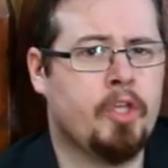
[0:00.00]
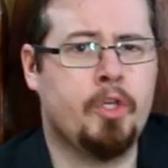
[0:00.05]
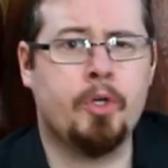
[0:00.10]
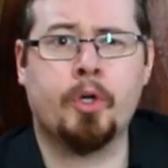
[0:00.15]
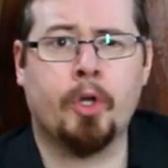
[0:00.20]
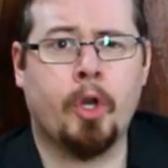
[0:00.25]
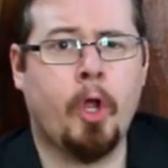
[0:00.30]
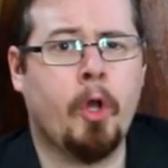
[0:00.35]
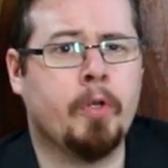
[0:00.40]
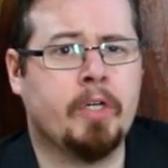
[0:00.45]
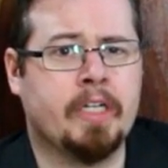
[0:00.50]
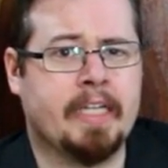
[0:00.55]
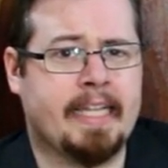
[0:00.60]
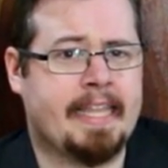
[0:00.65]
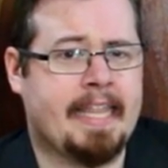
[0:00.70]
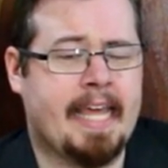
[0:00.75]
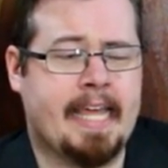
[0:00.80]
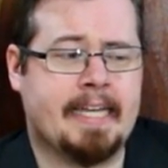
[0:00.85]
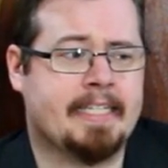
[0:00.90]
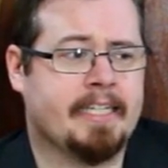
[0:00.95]
You could only
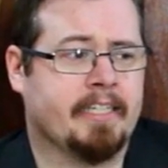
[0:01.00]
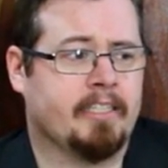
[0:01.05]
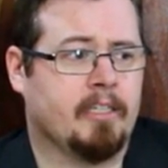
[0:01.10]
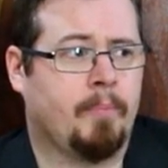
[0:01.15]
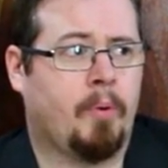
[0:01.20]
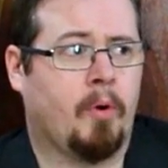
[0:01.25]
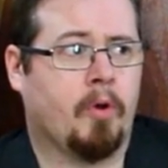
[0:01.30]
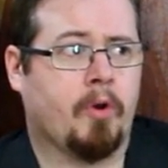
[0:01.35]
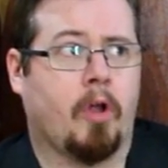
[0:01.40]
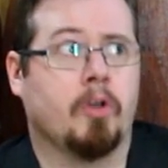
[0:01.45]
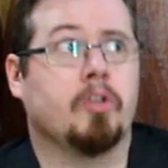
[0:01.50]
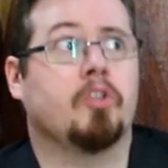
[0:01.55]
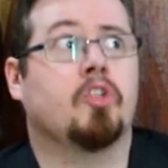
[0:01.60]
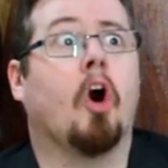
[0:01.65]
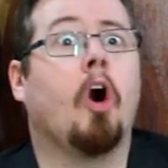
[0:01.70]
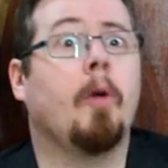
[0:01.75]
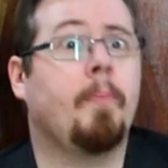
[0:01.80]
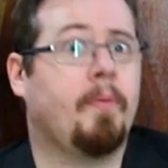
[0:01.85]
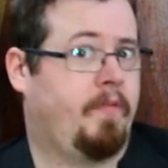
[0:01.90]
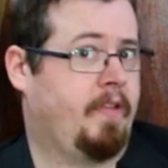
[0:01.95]
then teleport on
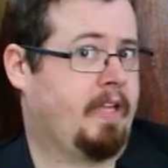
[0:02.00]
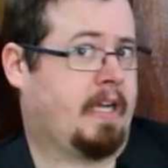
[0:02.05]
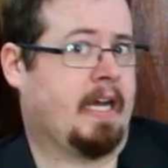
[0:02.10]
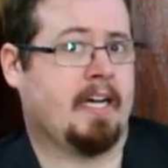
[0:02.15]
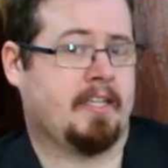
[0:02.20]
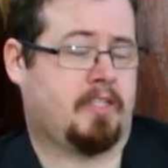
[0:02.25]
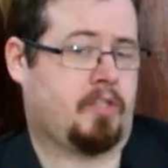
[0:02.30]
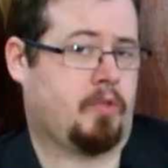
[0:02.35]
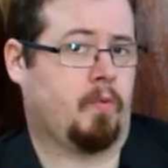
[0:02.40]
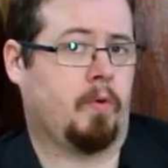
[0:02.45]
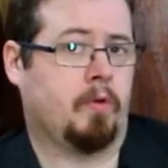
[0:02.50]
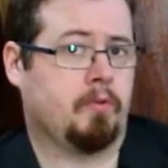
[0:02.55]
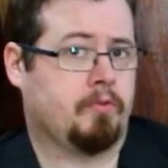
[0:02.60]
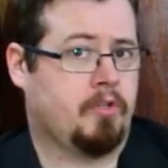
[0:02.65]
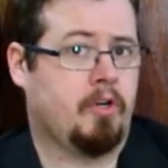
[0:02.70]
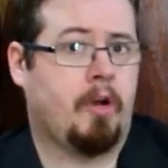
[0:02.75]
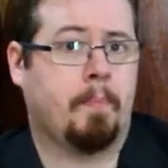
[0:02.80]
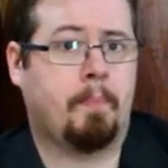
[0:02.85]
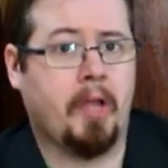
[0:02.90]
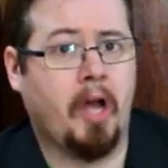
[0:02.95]
top of the castle
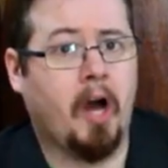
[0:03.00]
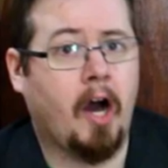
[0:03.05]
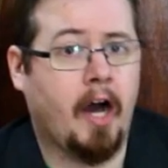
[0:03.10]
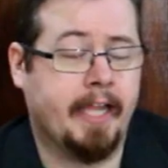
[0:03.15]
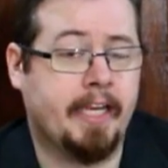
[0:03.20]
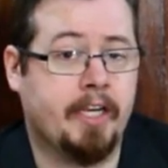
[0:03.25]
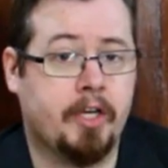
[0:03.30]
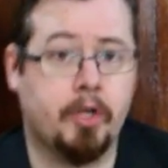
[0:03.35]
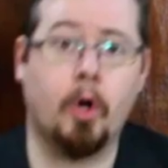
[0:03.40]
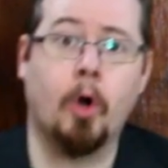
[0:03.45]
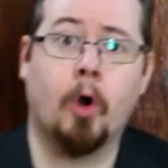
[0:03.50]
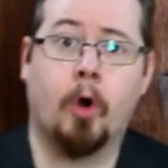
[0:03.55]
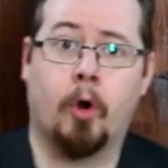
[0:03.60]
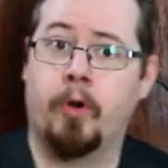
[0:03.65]
walls, not behind it,